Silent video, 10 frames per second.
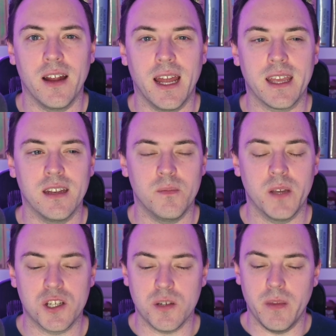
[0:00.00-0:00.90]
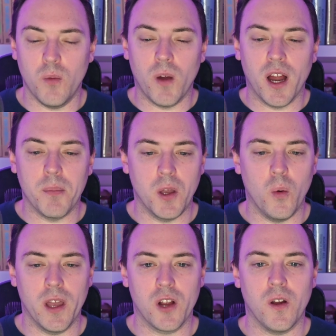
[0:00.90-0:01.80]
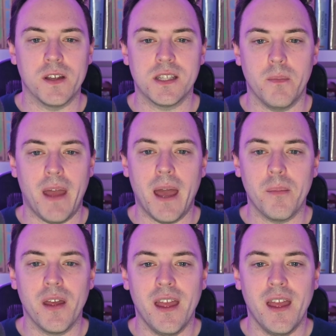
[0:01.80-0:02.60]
and I can picture me where I'm going across the map.